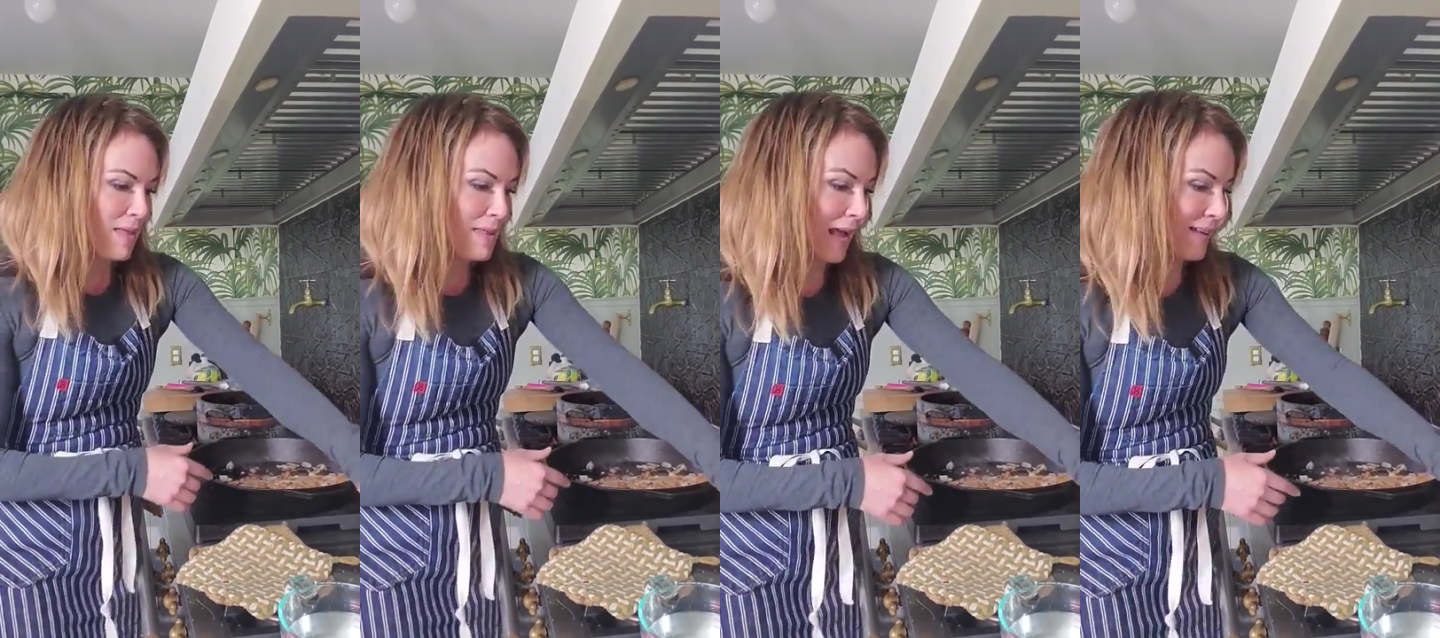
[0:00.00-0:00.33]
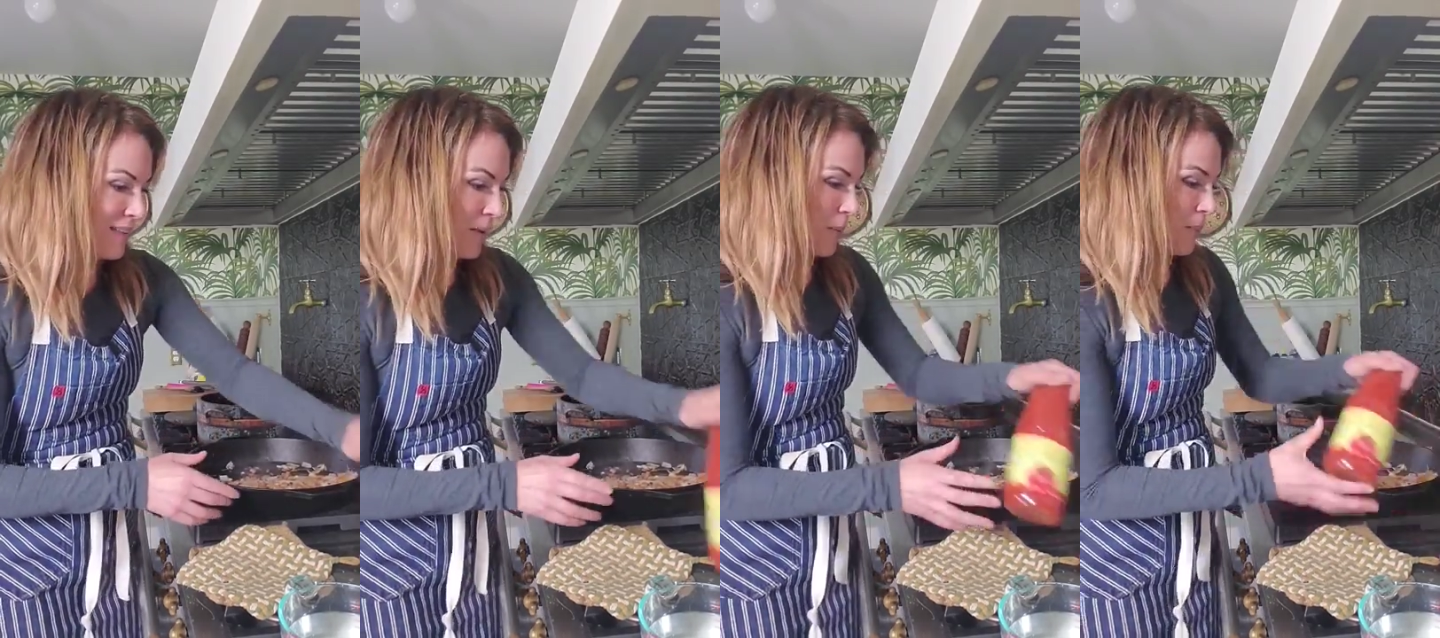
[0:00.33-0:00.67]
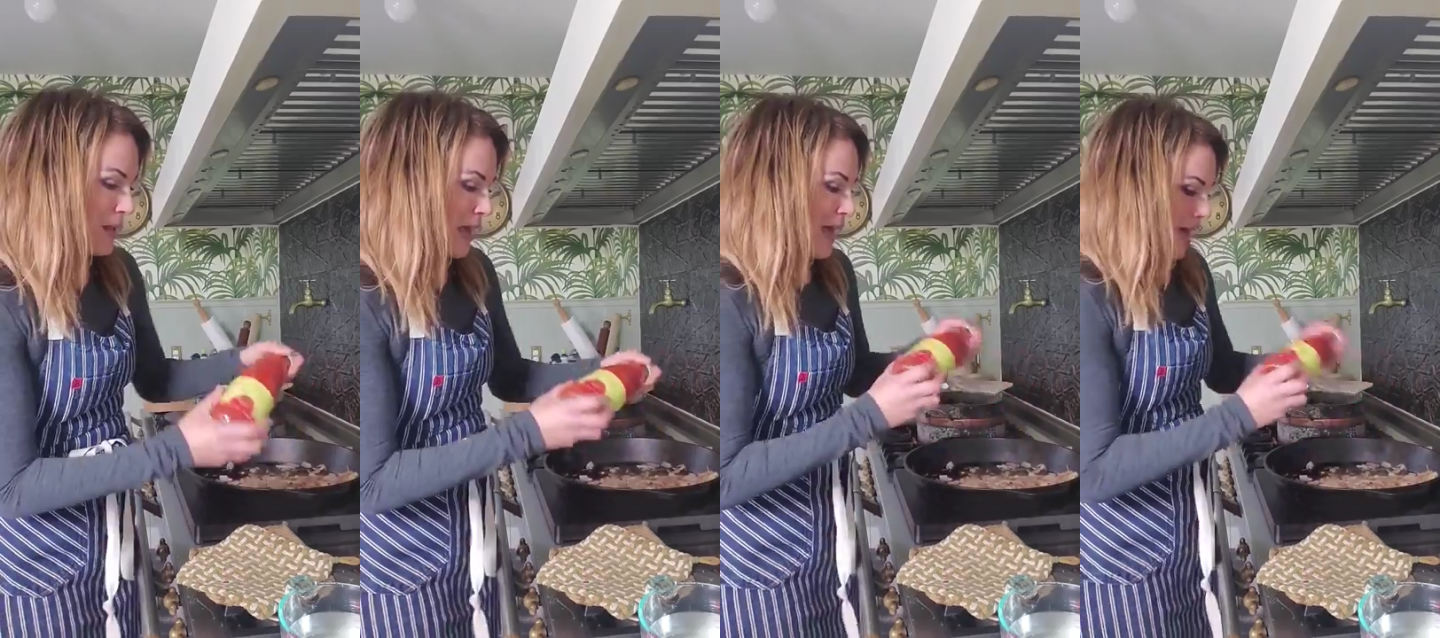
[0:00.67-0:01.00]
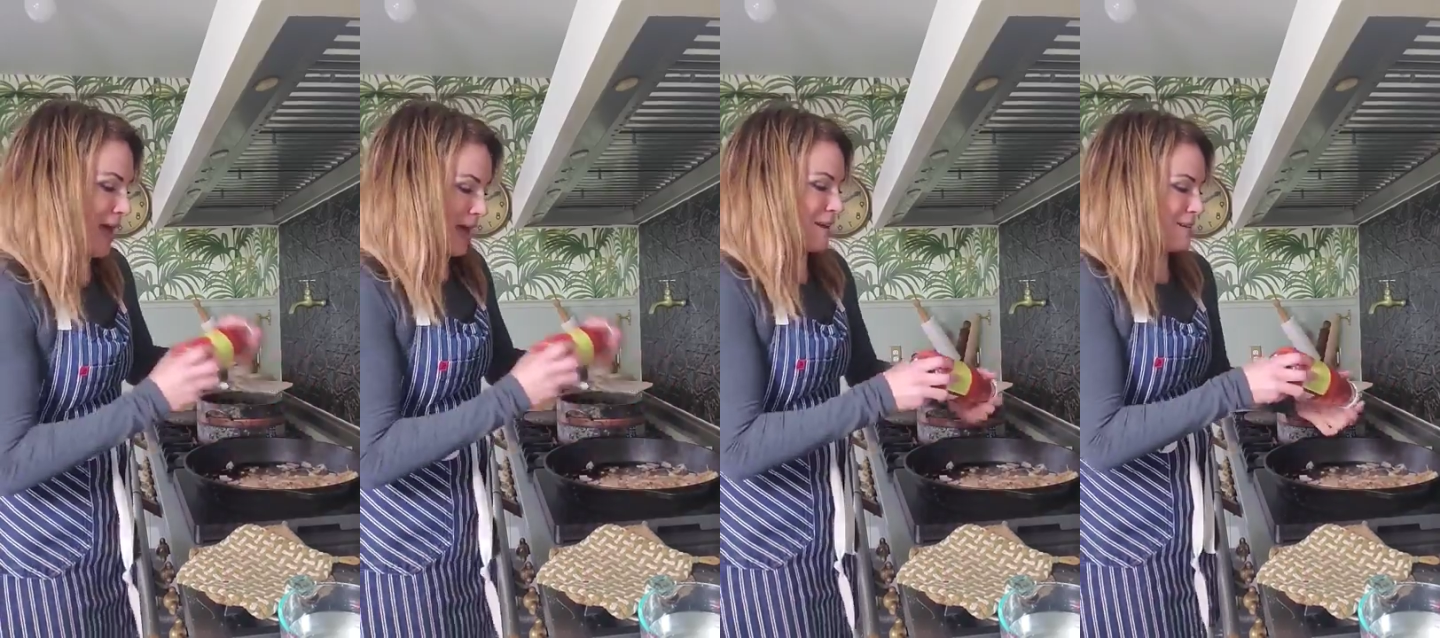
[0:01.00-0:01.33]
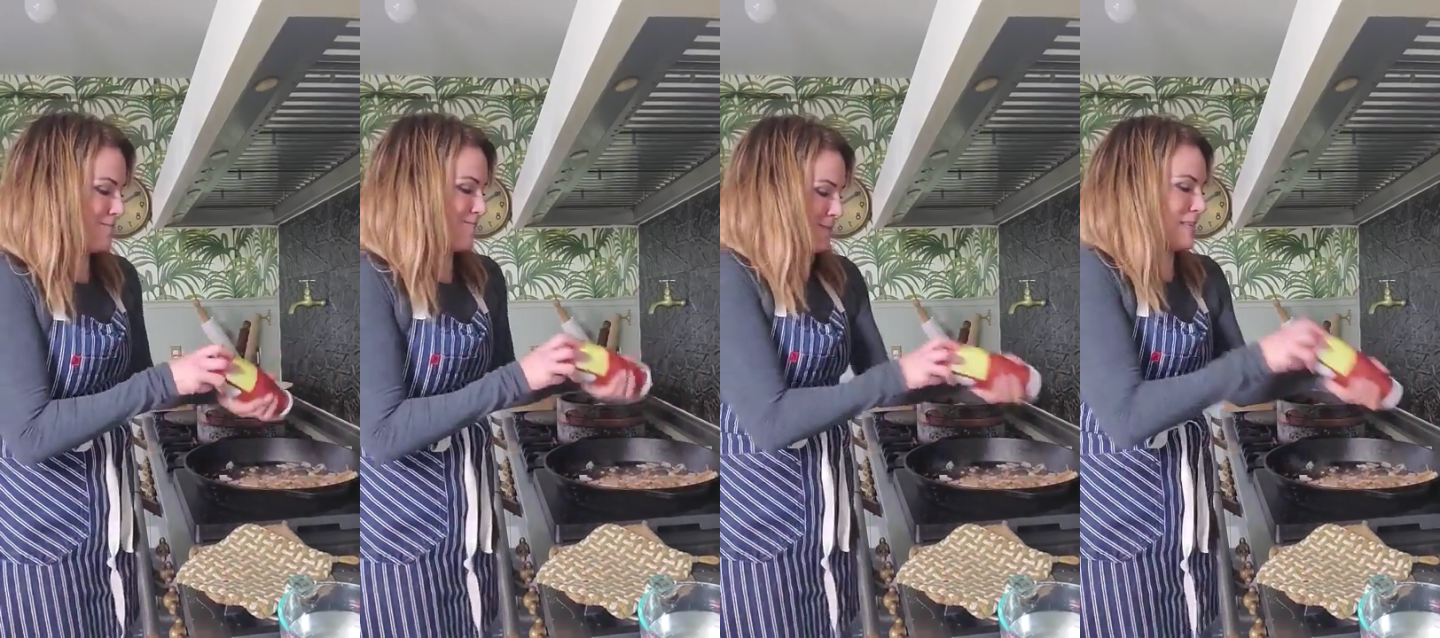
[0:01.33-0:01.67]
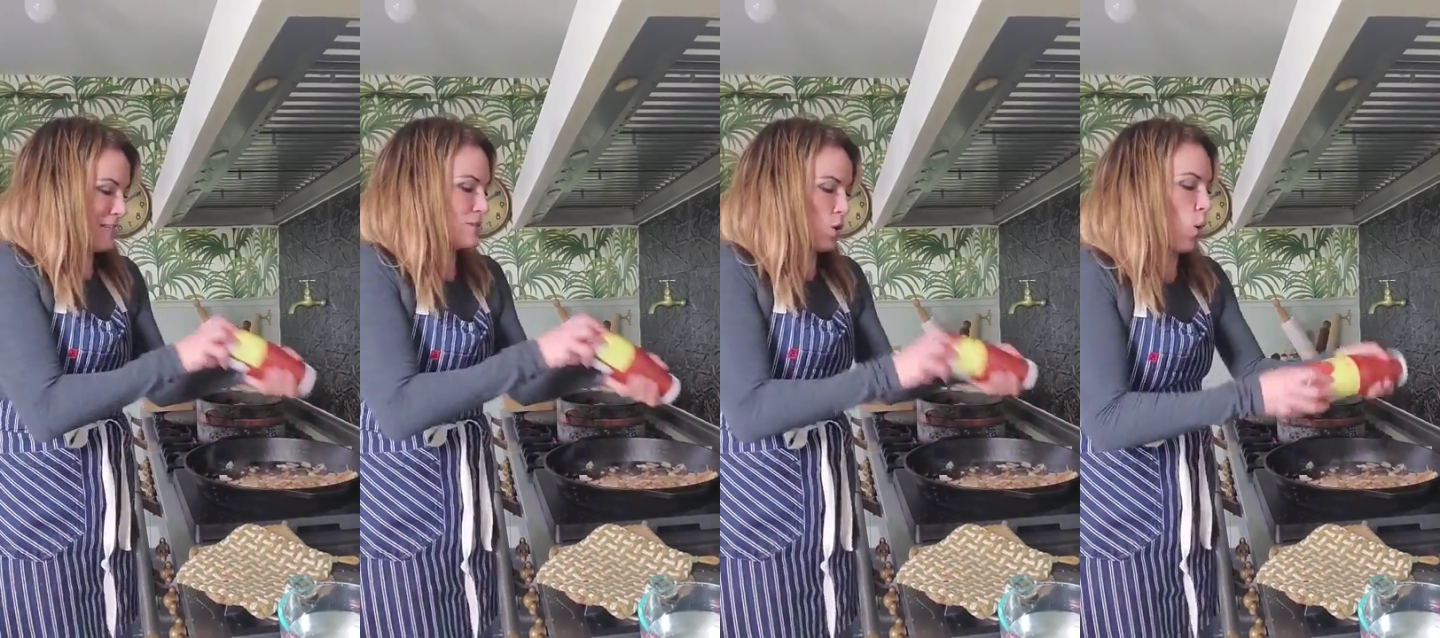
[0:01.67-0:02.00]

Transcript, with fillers: Next up, I'm going to add this